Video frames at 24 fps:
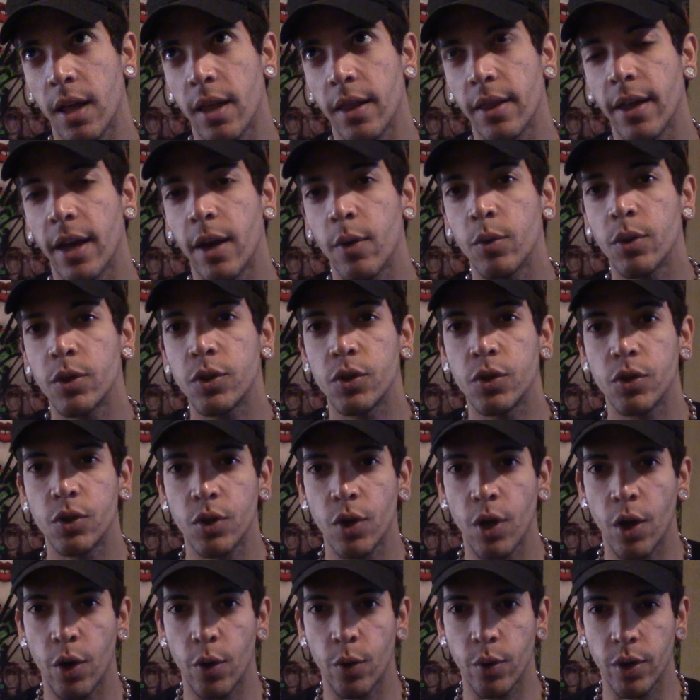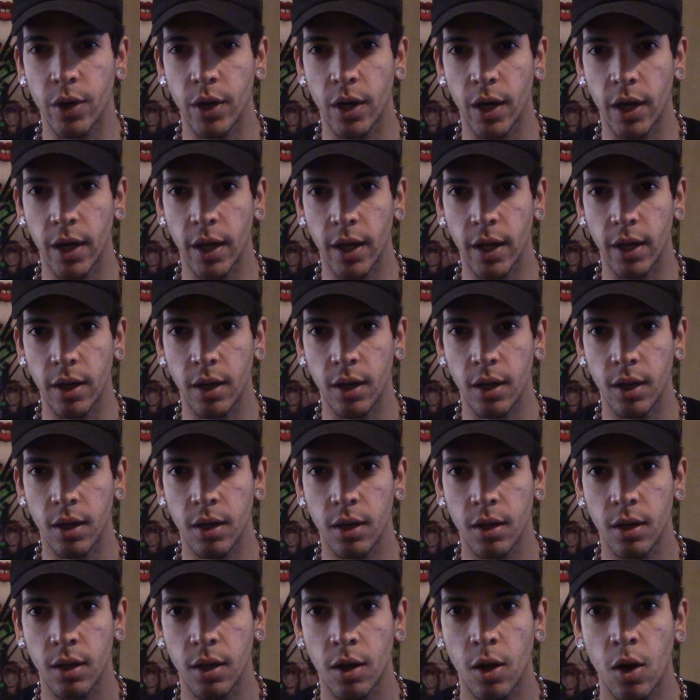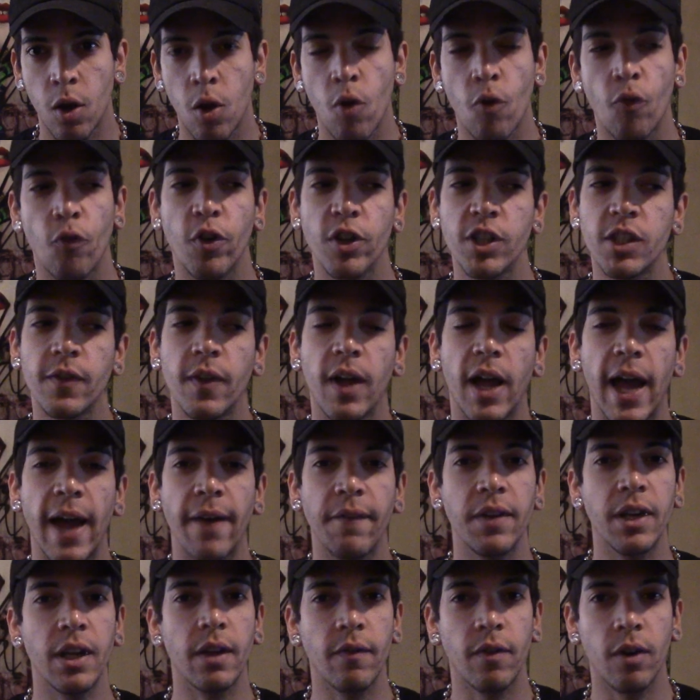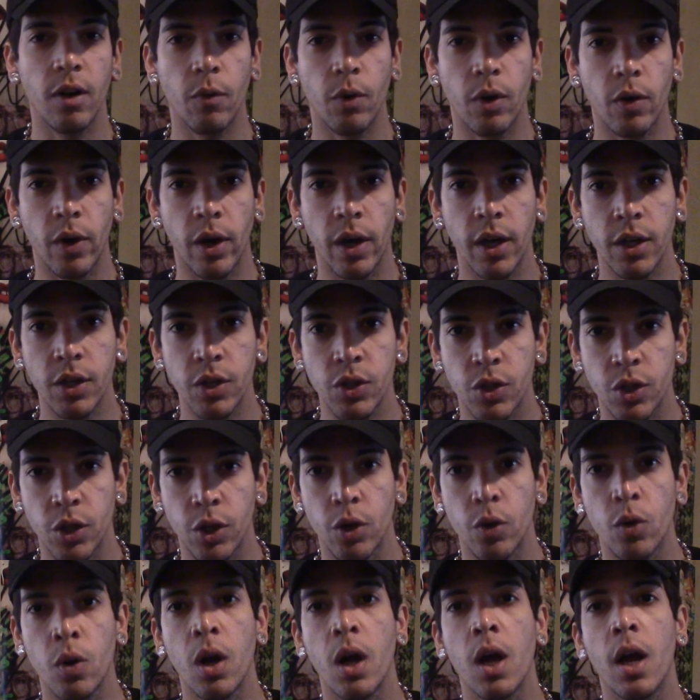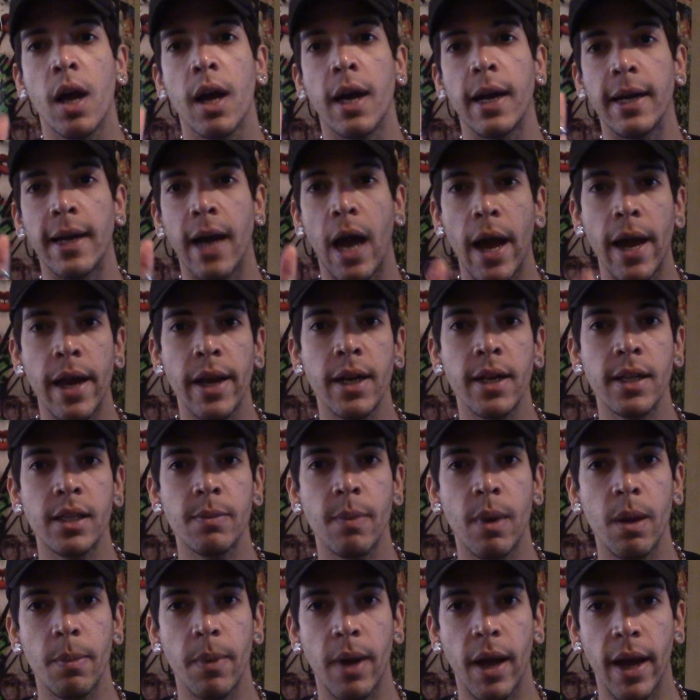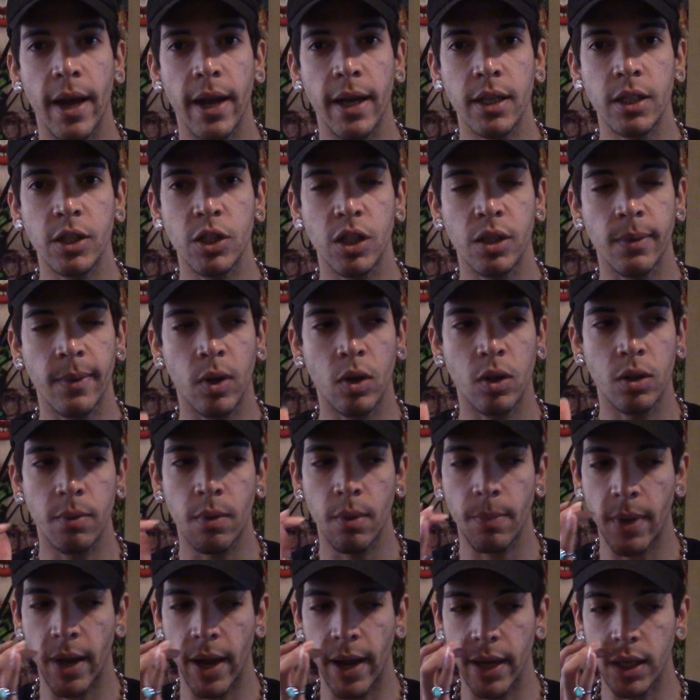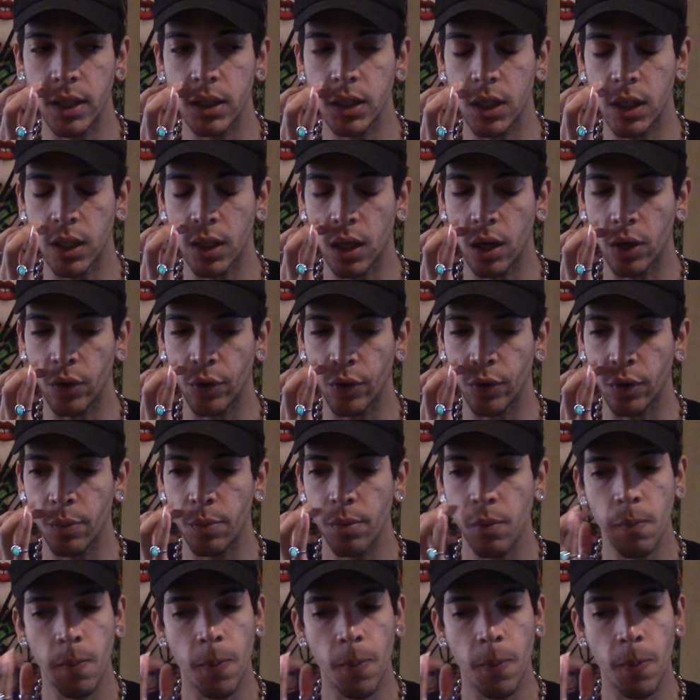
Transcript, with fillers: That was so good. First of all, I have to give credit where credit is due. Gotten is my bias. She's my ultimate bias in that group.